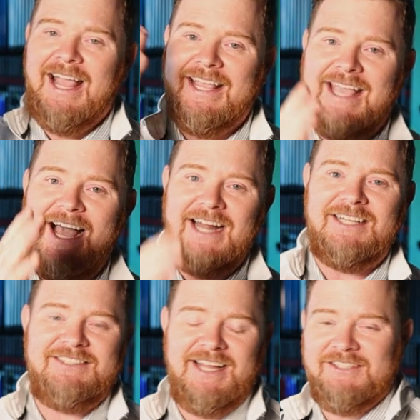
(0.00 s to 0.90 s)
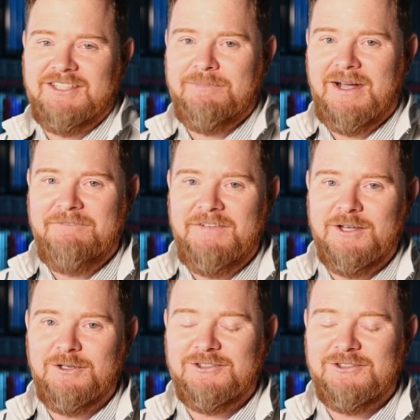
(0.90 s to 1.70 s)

I gotta change up my feel.